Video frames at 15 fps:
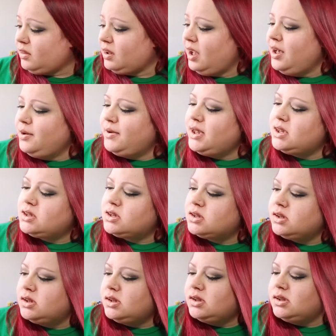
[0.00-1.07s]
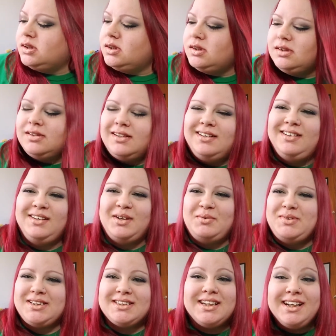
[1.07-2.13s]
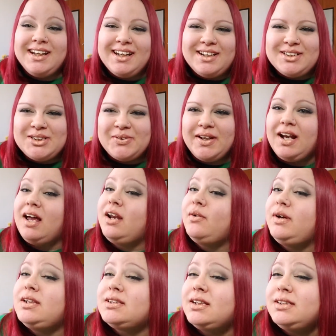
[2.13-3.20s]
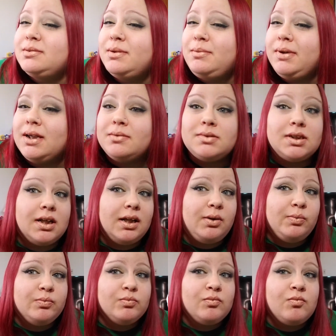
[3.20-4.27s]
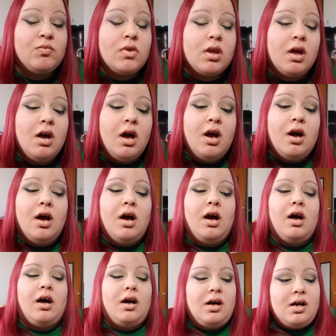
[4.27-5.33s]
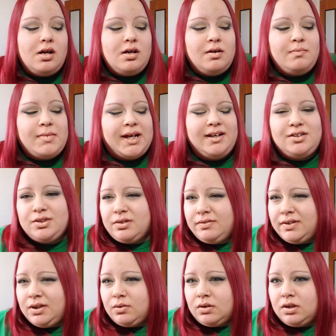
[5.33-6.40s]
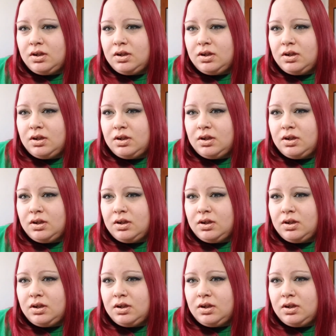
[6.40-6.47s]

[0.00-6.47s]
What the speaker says: anyways, I'm just gonna get into it. Anyways, I did my makeup today. I didn't do a video on